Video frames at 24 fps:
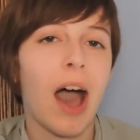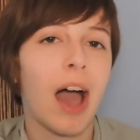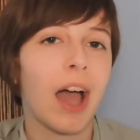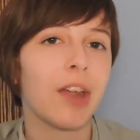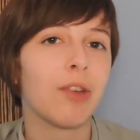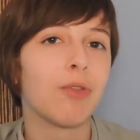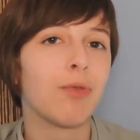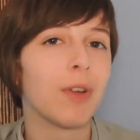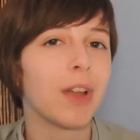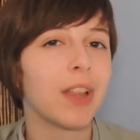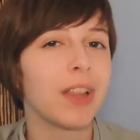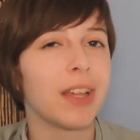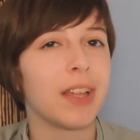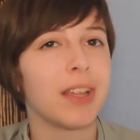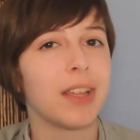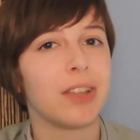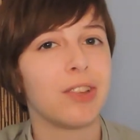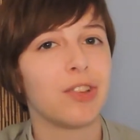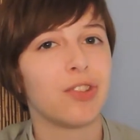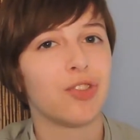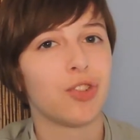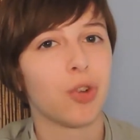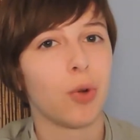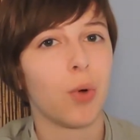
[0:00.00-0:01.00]
I'd really
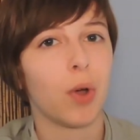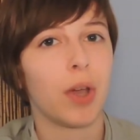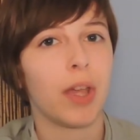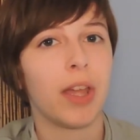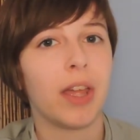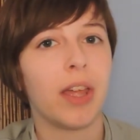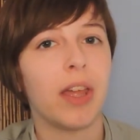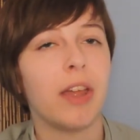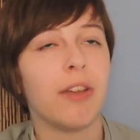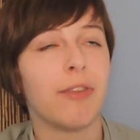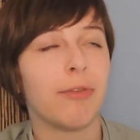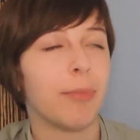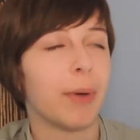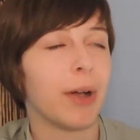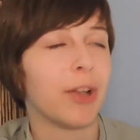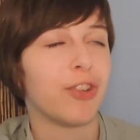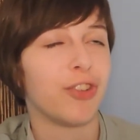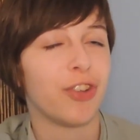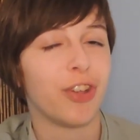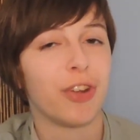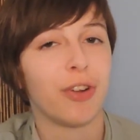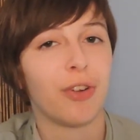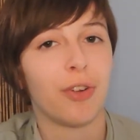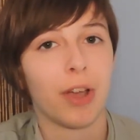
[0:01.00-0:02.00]
enjoy it if my
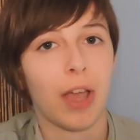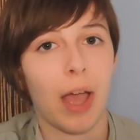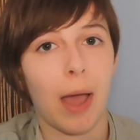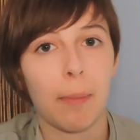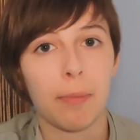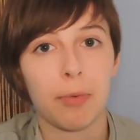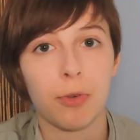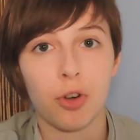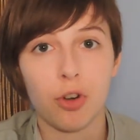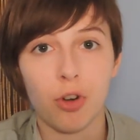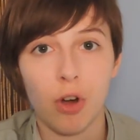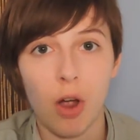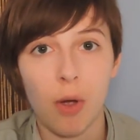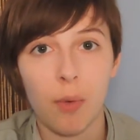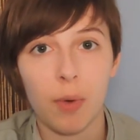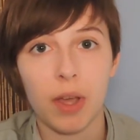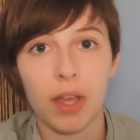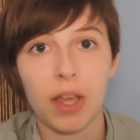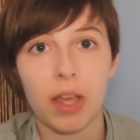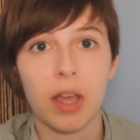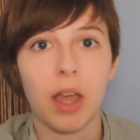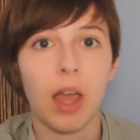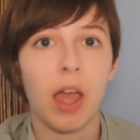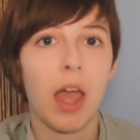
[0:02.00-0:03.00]
channel kept
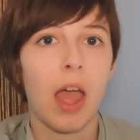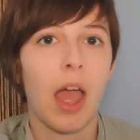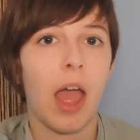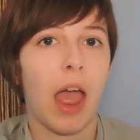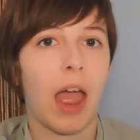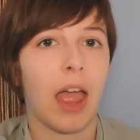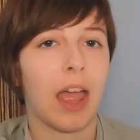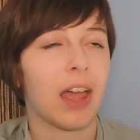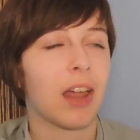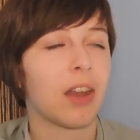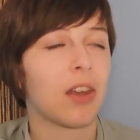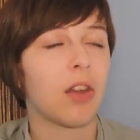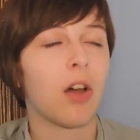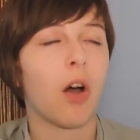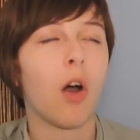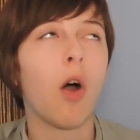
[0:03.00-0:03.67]
growing, and